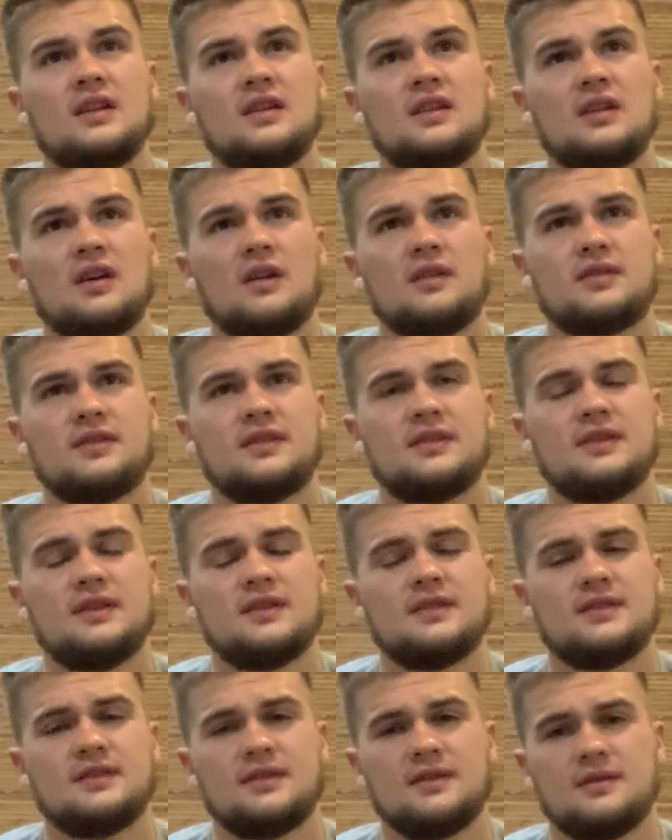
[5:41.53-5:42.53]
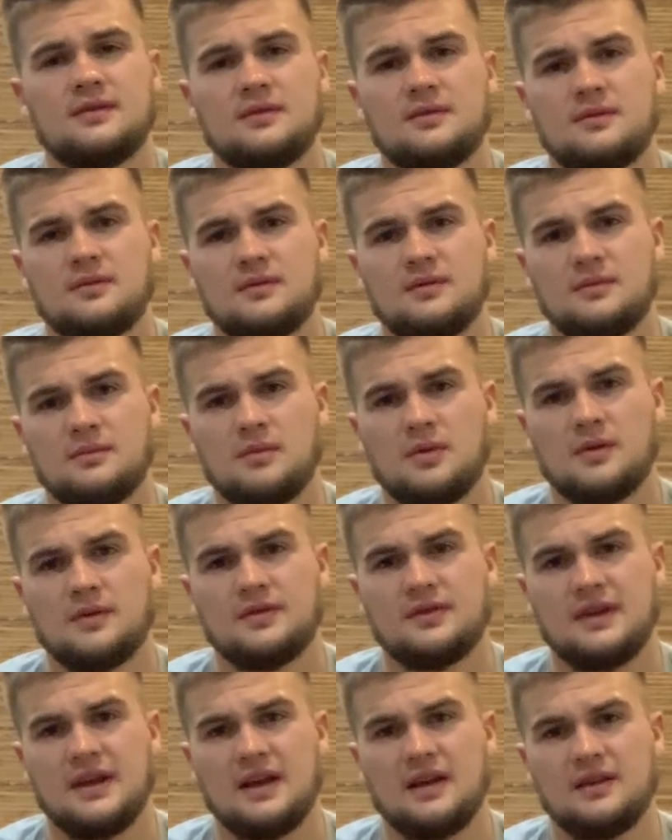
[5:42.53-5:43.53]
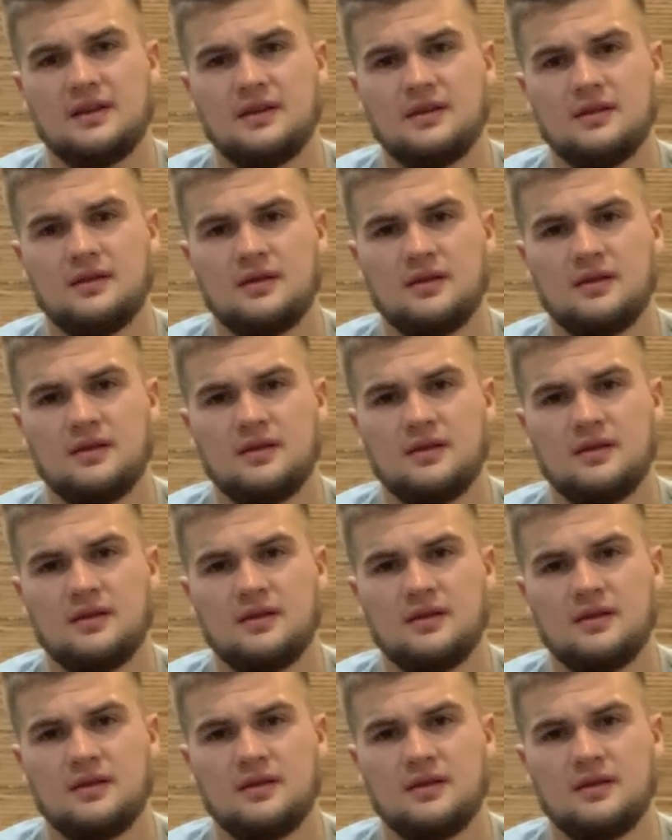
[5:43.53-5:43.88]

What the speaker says: narcissist personality.